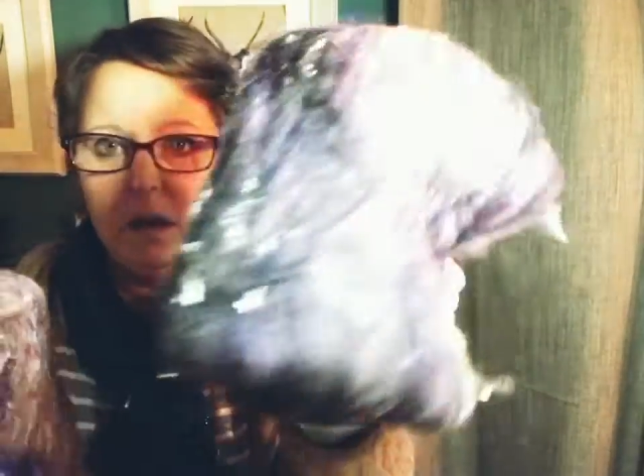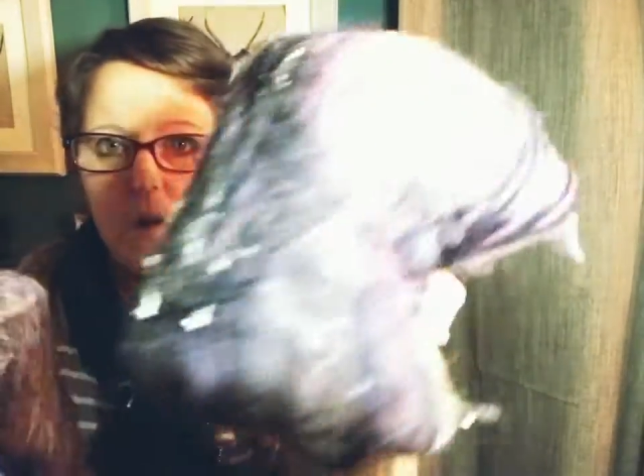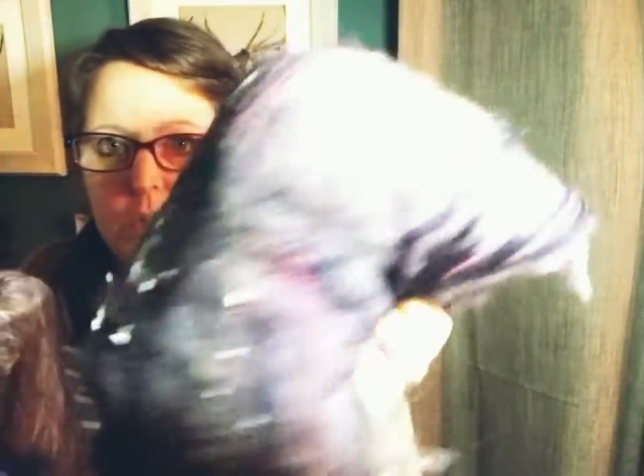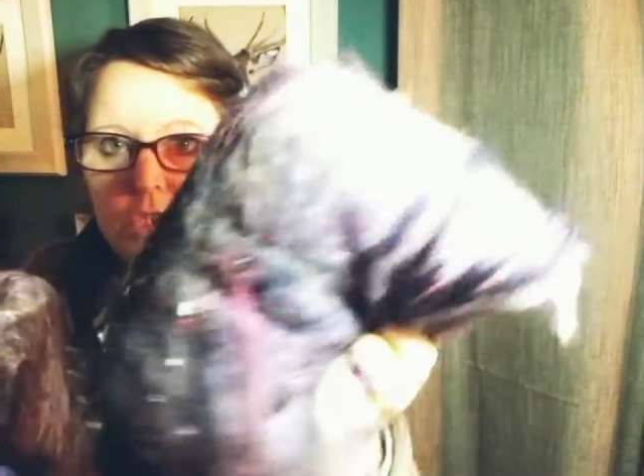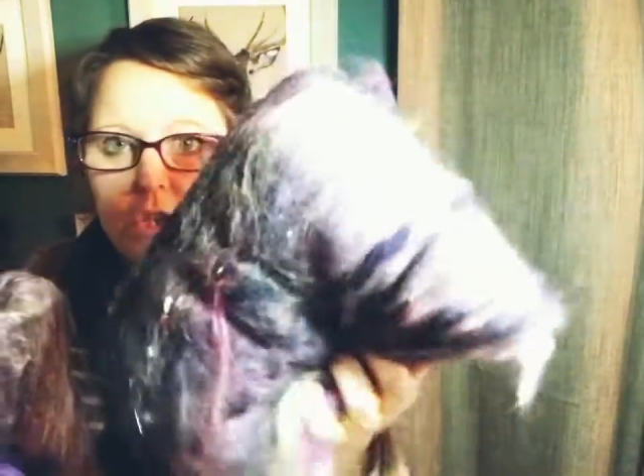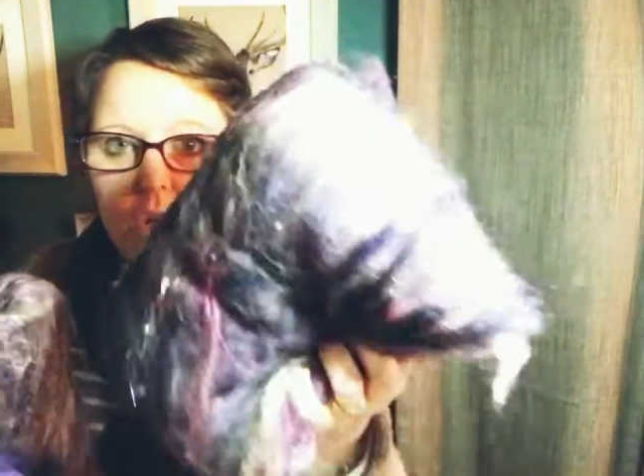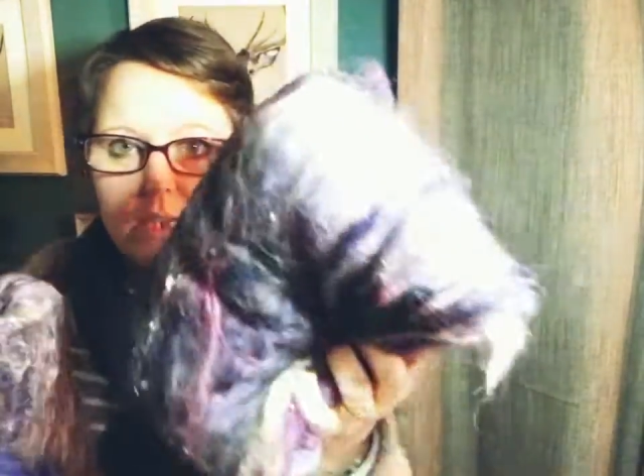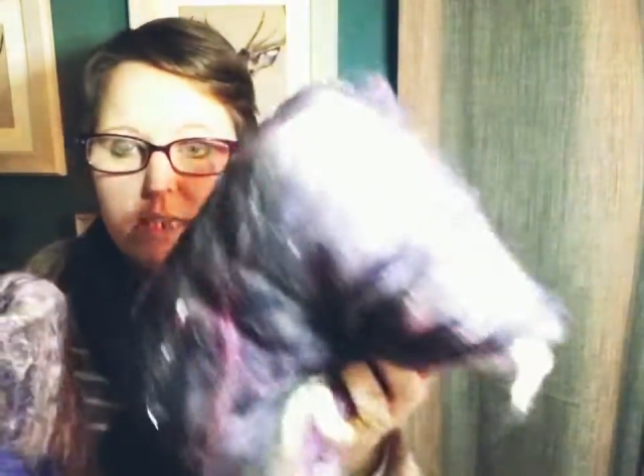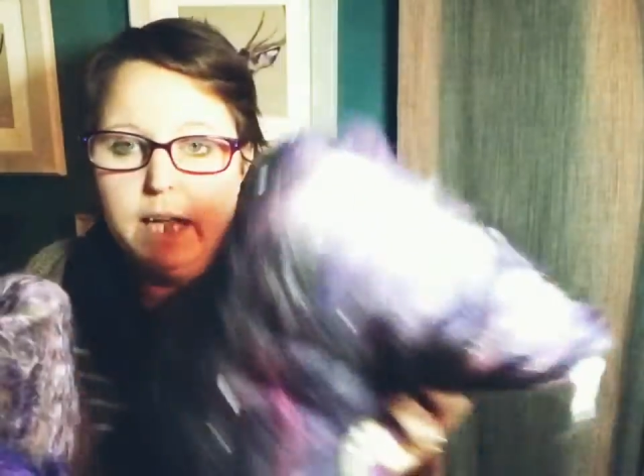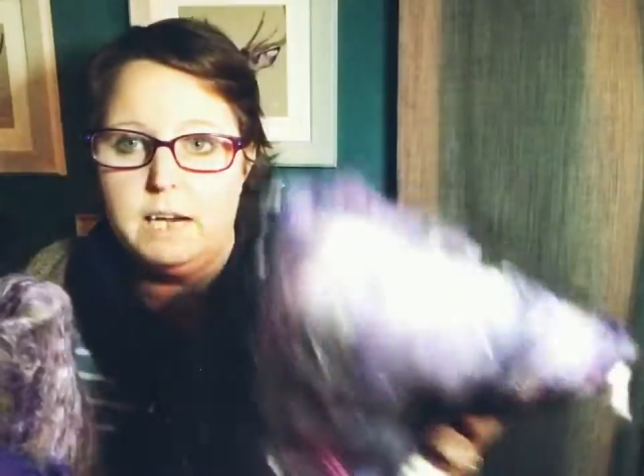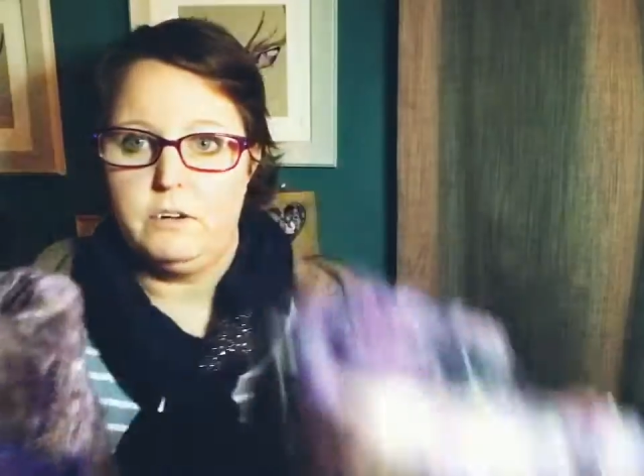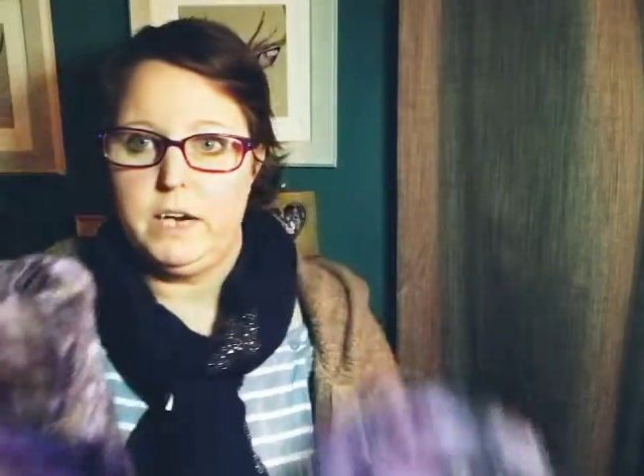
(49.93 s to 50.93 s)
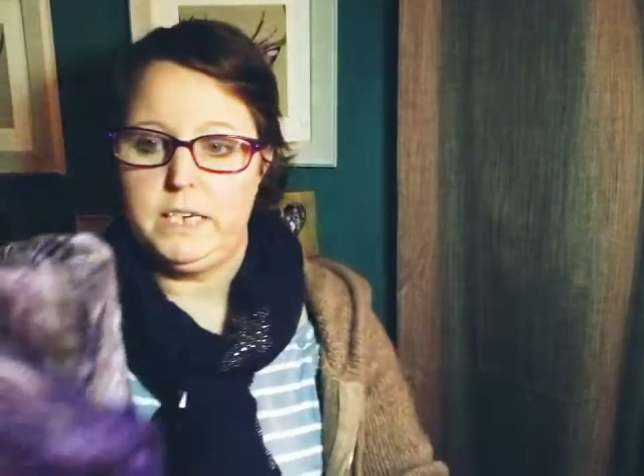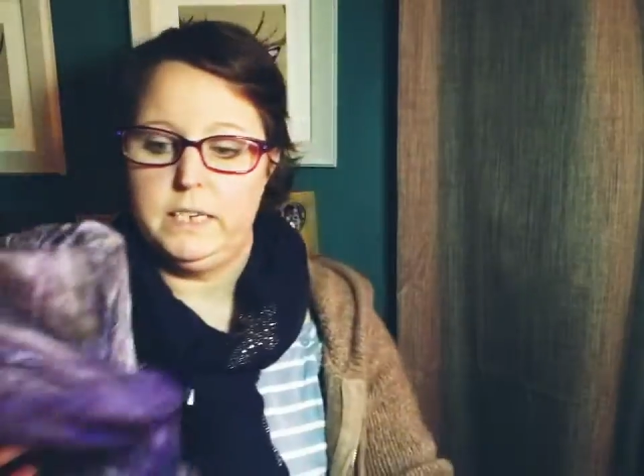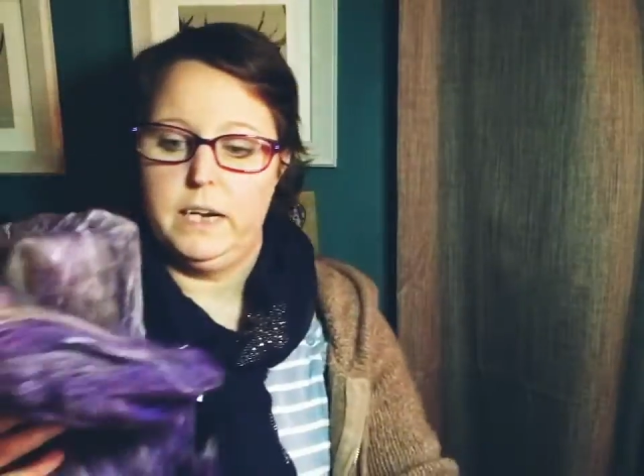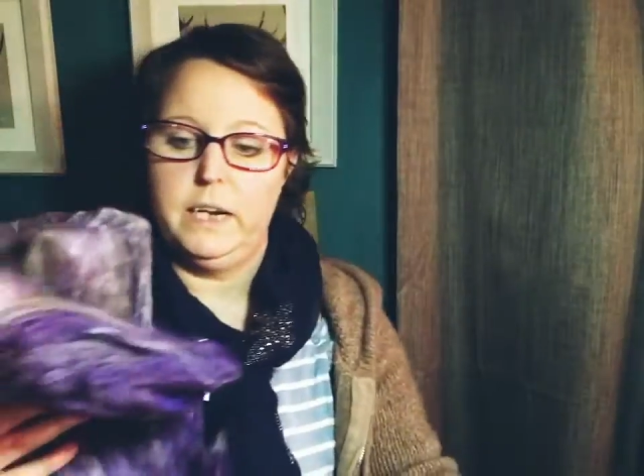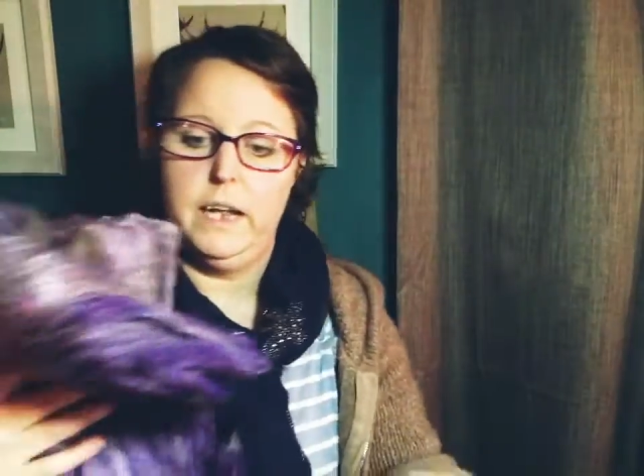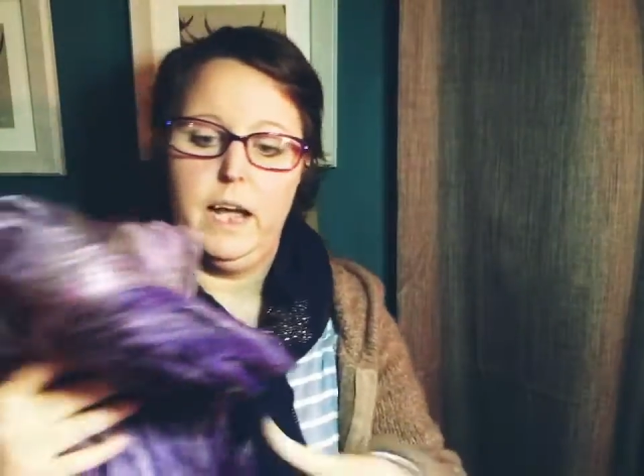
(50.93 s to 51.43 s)
which has got a slight
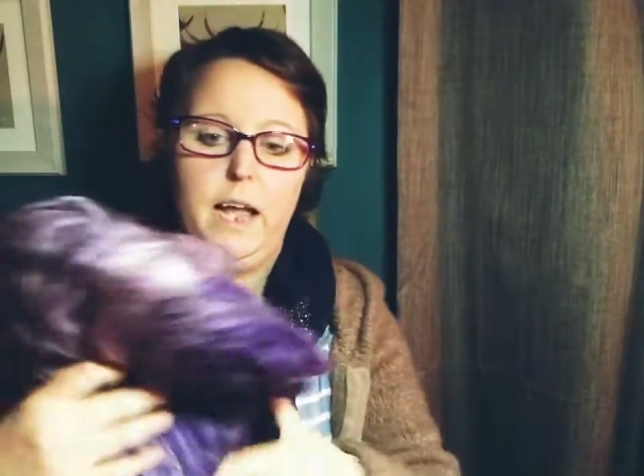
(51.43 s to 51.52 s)
gradient in it